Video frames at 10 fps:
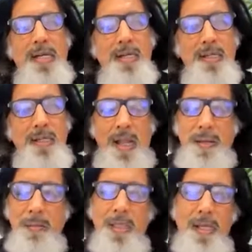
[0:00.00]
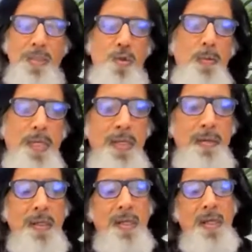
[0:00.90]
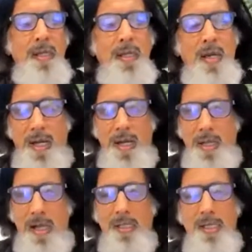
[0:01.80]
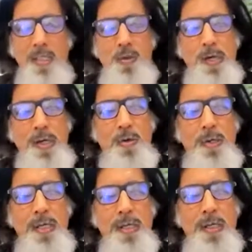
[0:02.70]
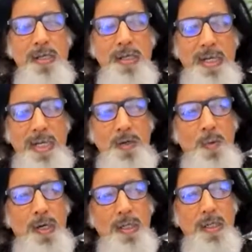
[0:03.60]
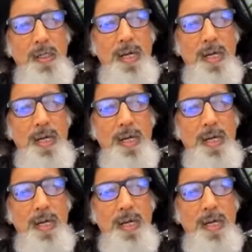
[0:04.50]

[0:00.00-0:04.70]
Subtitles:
And I mean, there are so many others who are doing great work.